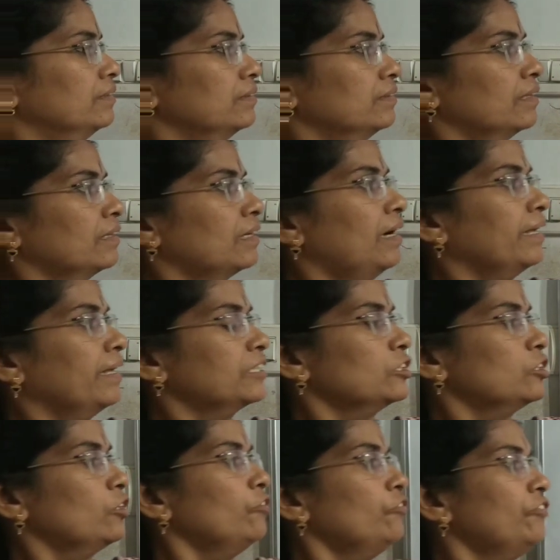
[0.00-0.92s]
The
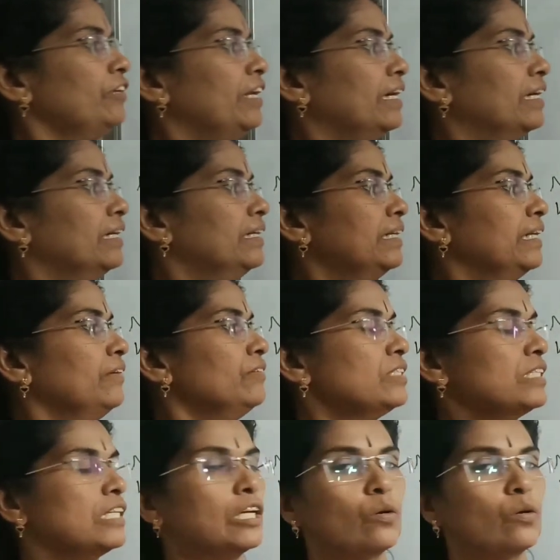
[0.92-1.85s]
collection of
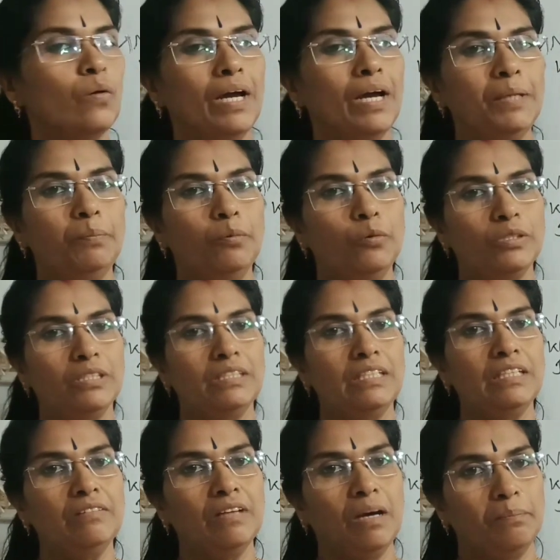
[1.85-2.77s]
negative, 0 and
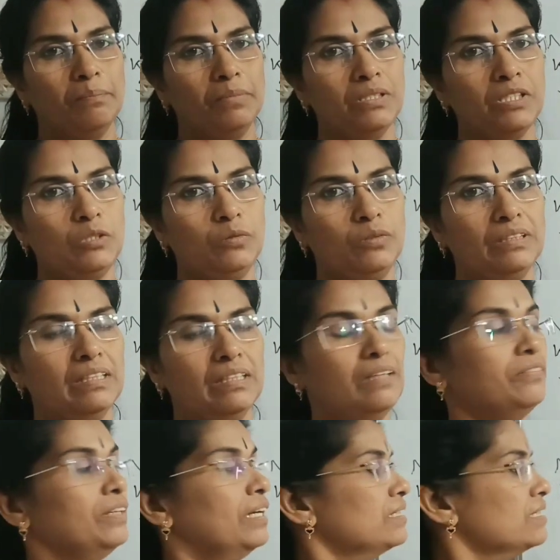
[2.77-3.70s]
positive numbers
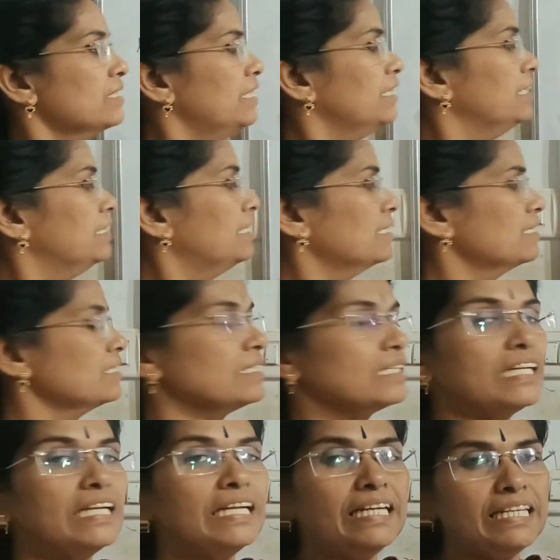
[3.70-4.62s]
together, we are saying it as
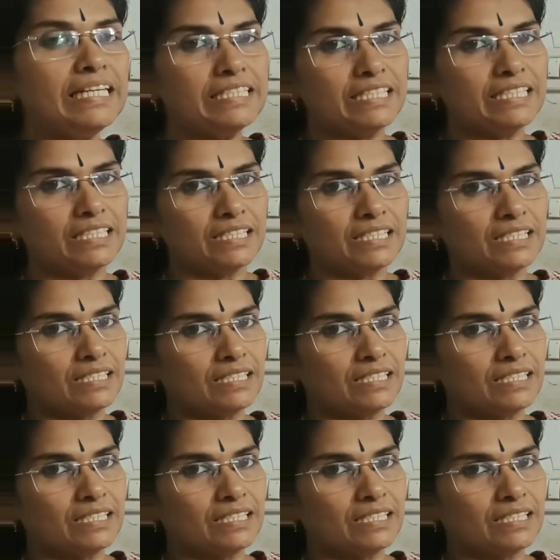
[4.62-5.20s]
integers.